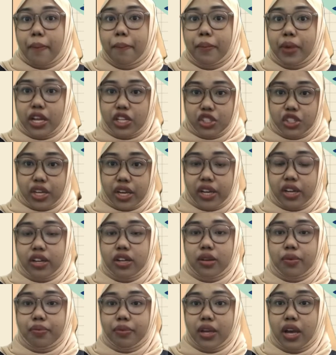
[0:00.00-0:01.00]
Major
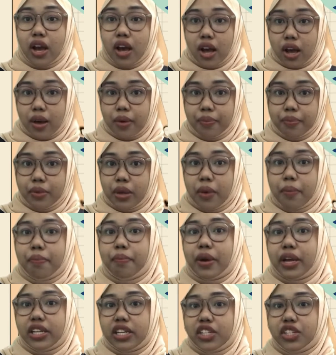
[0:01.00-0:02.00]
economy harmed
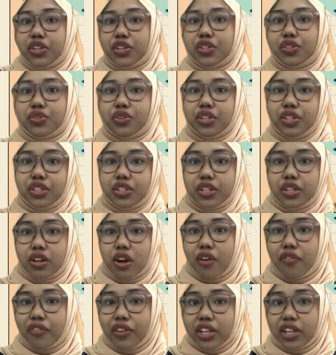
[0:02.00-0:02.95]
by the restriction of